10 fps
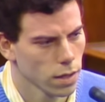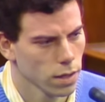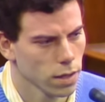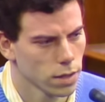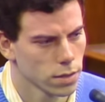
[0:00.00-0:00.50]

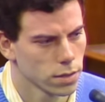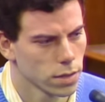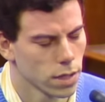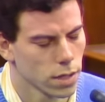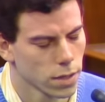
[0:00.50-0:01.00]

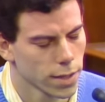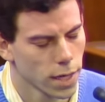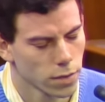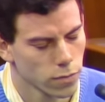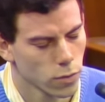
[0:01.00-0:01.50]
In uh,
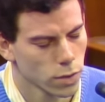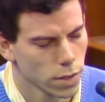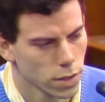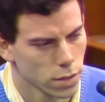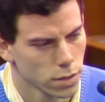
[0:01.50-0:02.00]

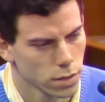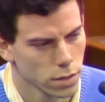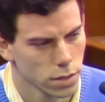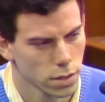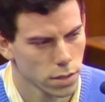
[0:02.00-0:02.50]
California,
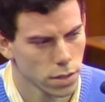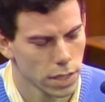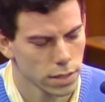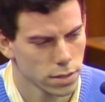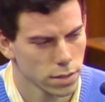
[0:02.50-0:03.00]

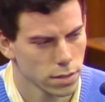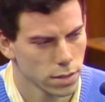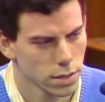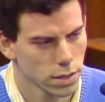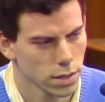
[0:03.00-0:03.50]
it,
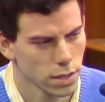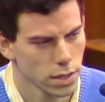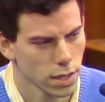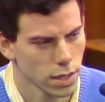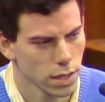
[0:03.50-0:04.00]

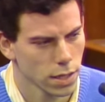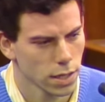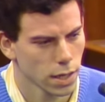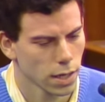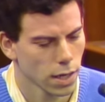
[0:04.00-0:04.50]
it,
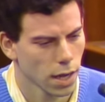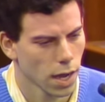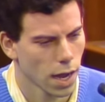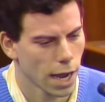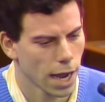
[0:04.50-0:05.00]
uh,
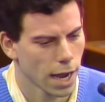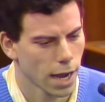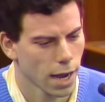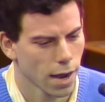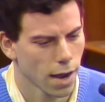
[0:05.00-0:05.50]

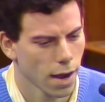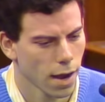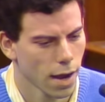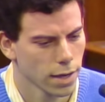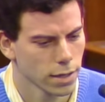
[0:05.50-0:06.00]

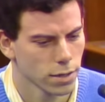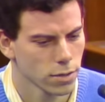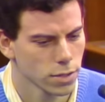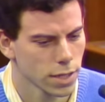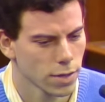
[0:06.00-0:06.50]
I didn't
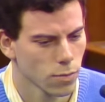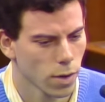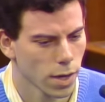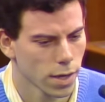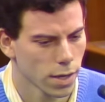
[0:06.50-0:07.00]
understand
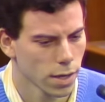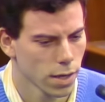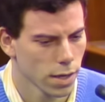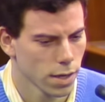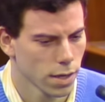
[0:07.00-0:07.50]
why
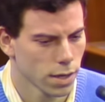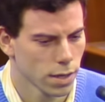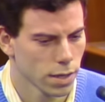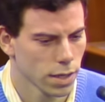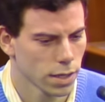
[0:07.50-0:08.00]

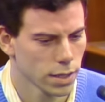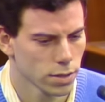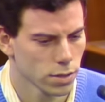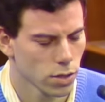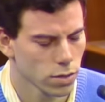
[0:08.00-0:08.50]
it
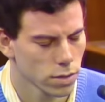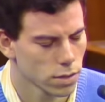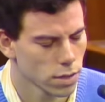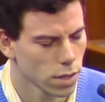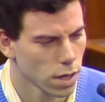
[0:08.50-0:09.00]
didn't hurt
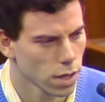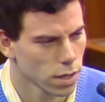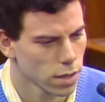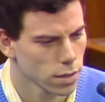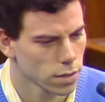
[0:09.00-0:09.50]

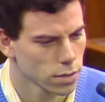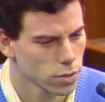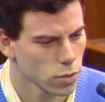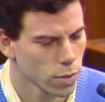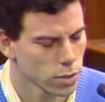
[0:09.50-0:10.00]
uh,
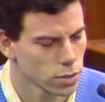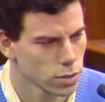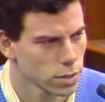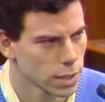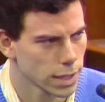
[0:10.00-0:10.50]
so
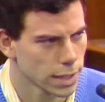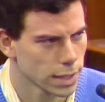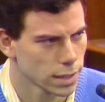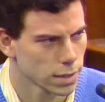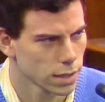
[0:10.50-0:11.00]
much
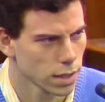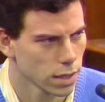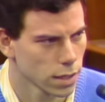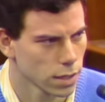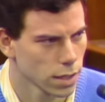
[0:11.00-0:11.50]
and
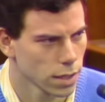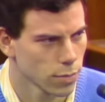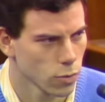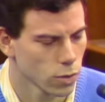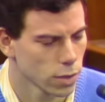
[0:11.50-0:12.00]
uh,
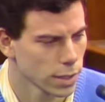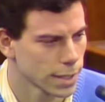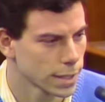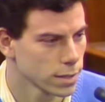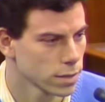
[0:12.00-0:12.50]
anymore,
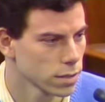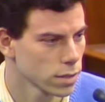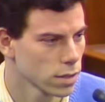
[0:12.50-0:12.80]
and